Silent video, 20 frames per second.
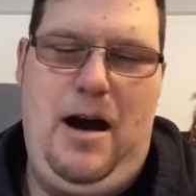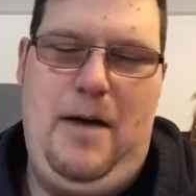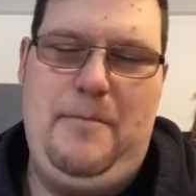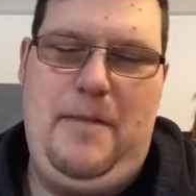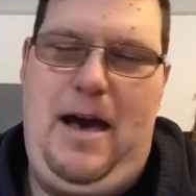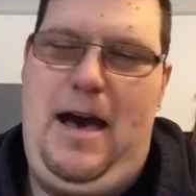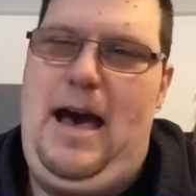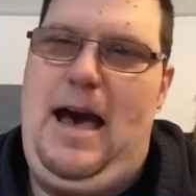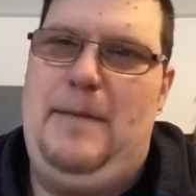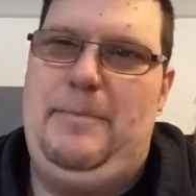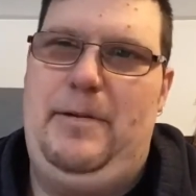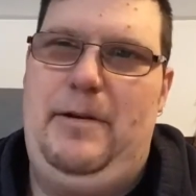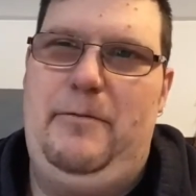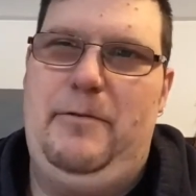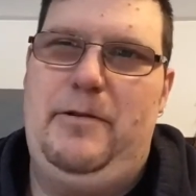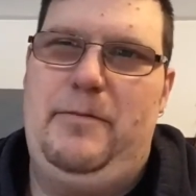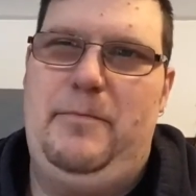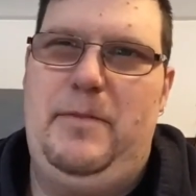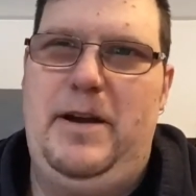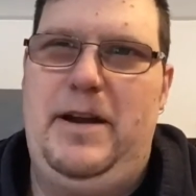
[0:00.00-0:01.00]
I'm happy
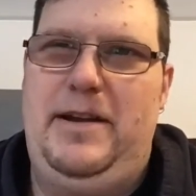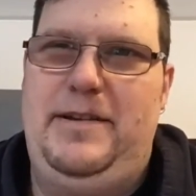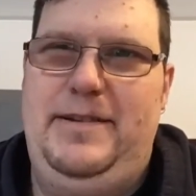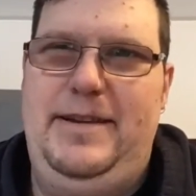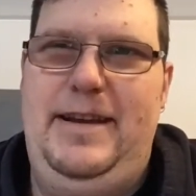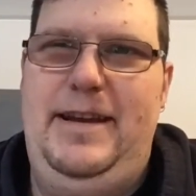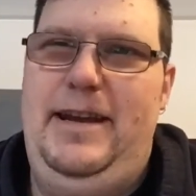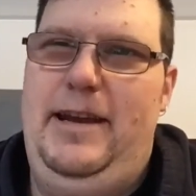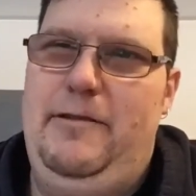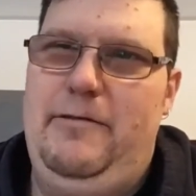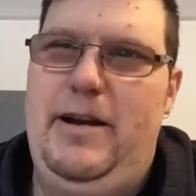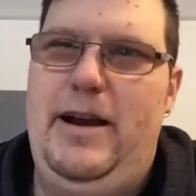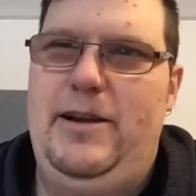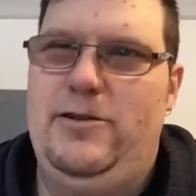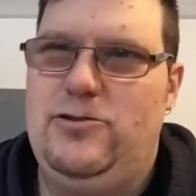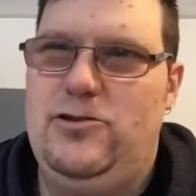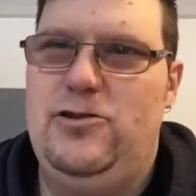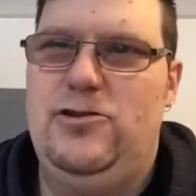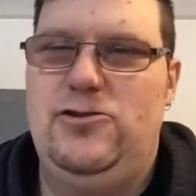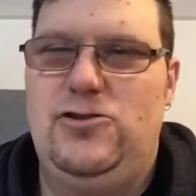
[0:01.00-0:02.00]
with my DE
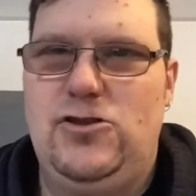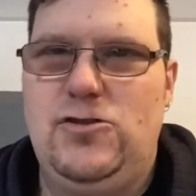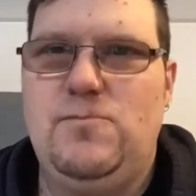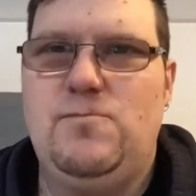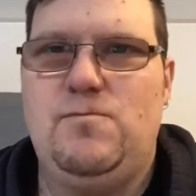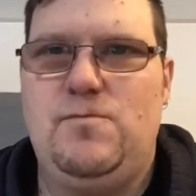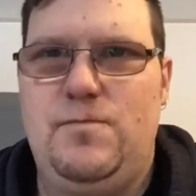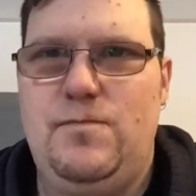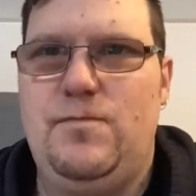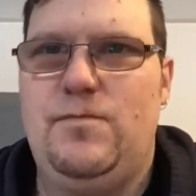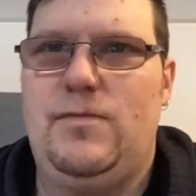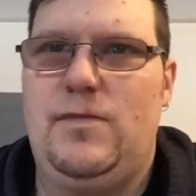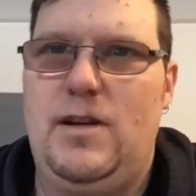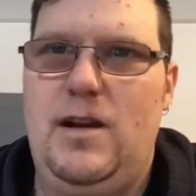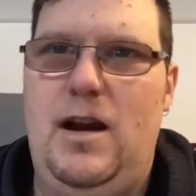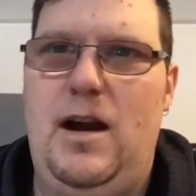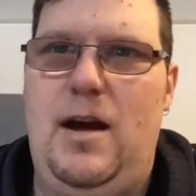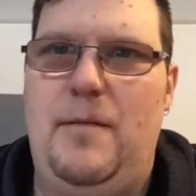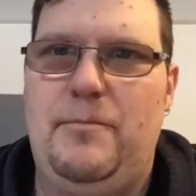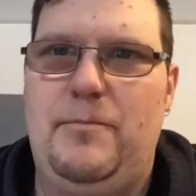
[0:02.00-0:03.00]
razors.
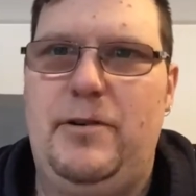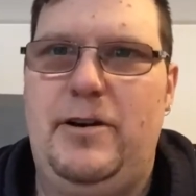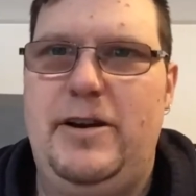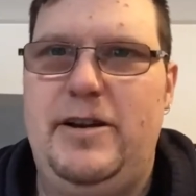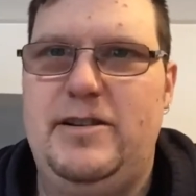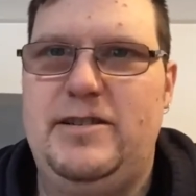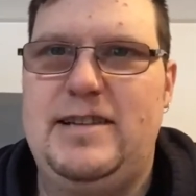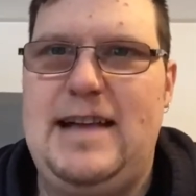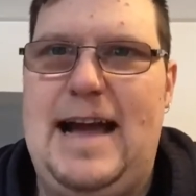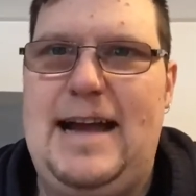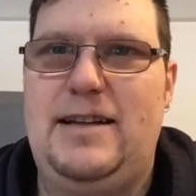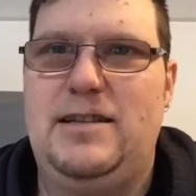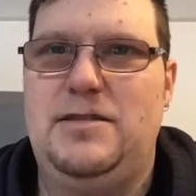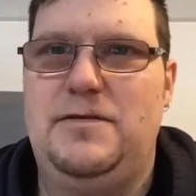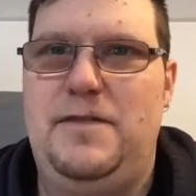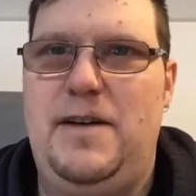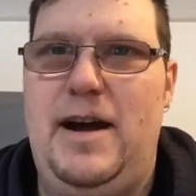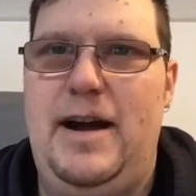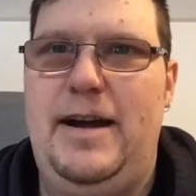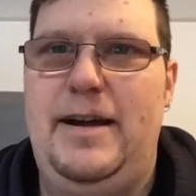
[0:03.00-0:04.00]
I'm pretty
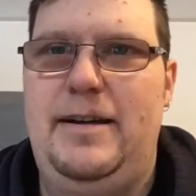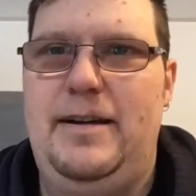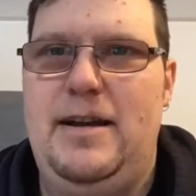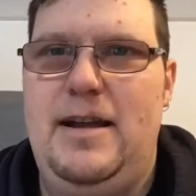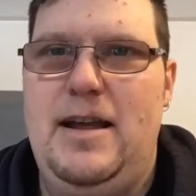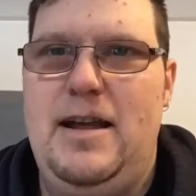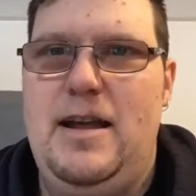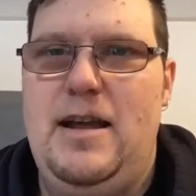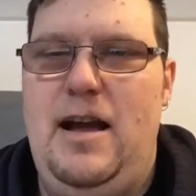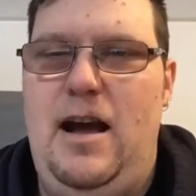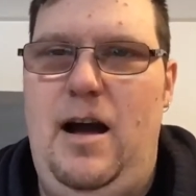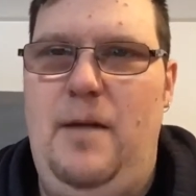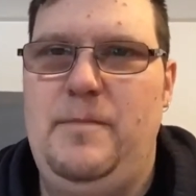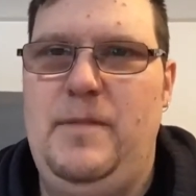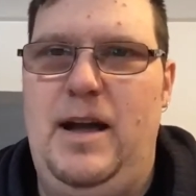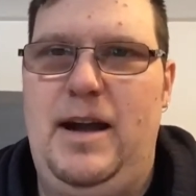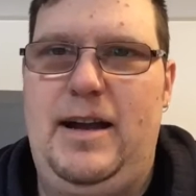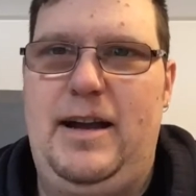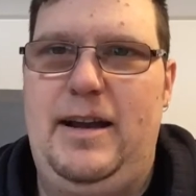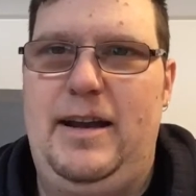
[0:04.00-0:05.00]
satisfied. I'm
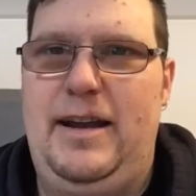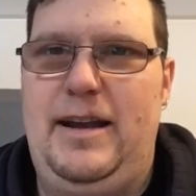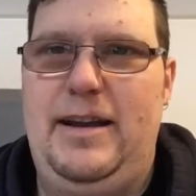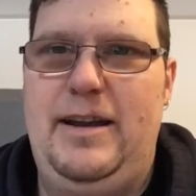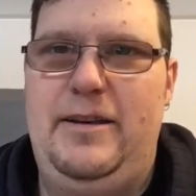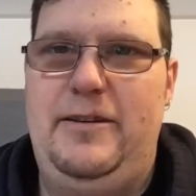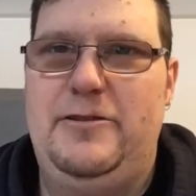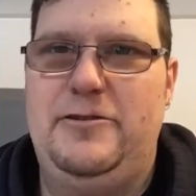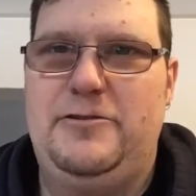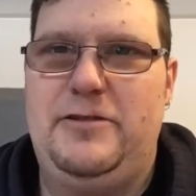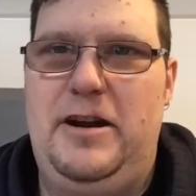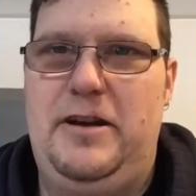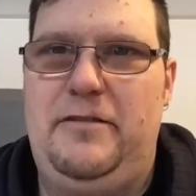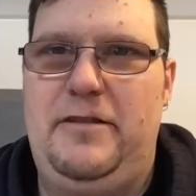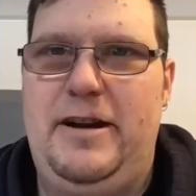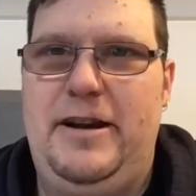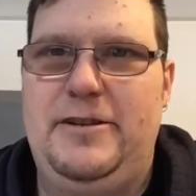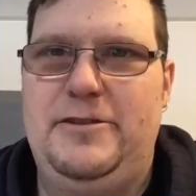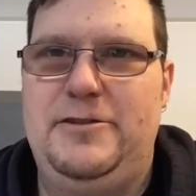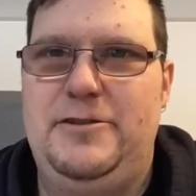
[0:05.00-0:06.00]
not going to get into straight
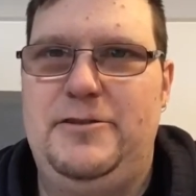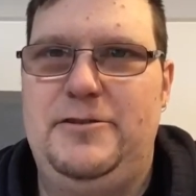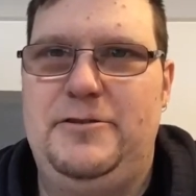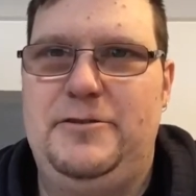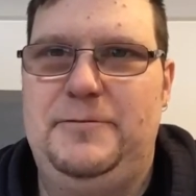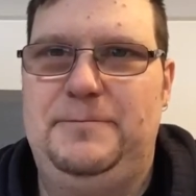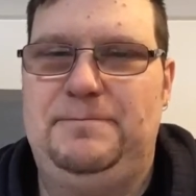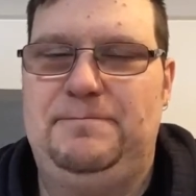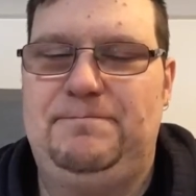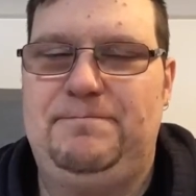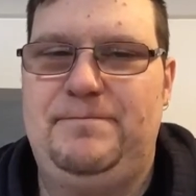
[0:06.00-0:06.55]
razors.